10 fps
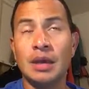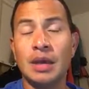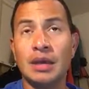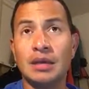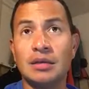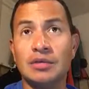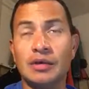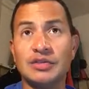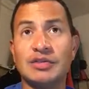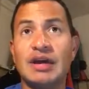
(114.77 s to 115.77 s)
And
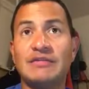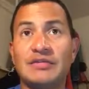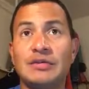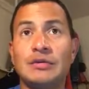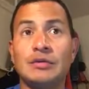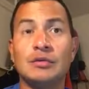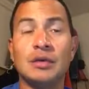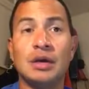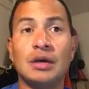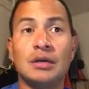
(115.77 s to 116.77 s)
you also have
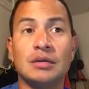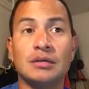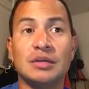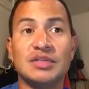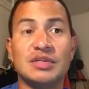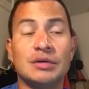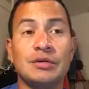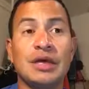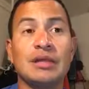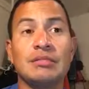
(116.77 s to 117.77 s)
to
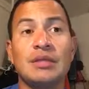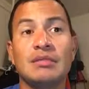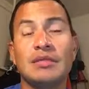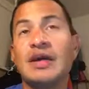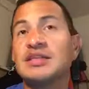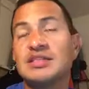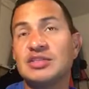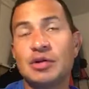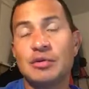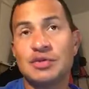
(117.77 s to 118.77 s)
consider that the
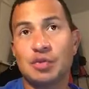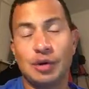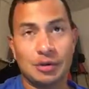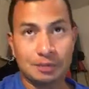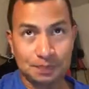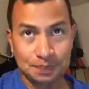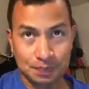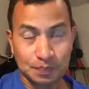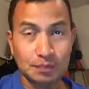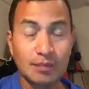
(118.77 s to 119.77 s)
vaccines don't always work.
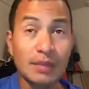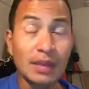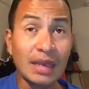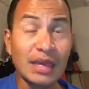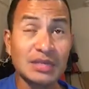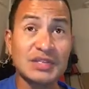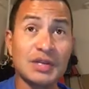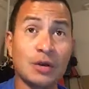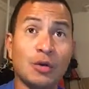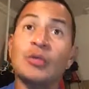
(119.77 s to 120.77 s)
And
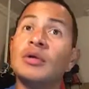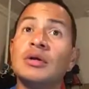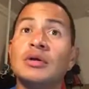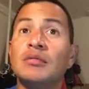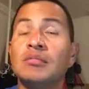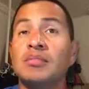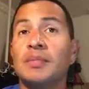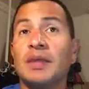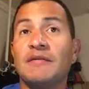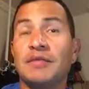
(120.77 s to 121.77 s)
so
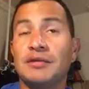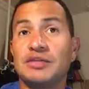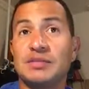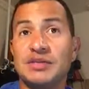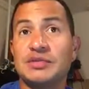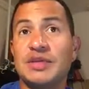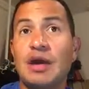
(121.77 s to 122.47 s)
if there's a measles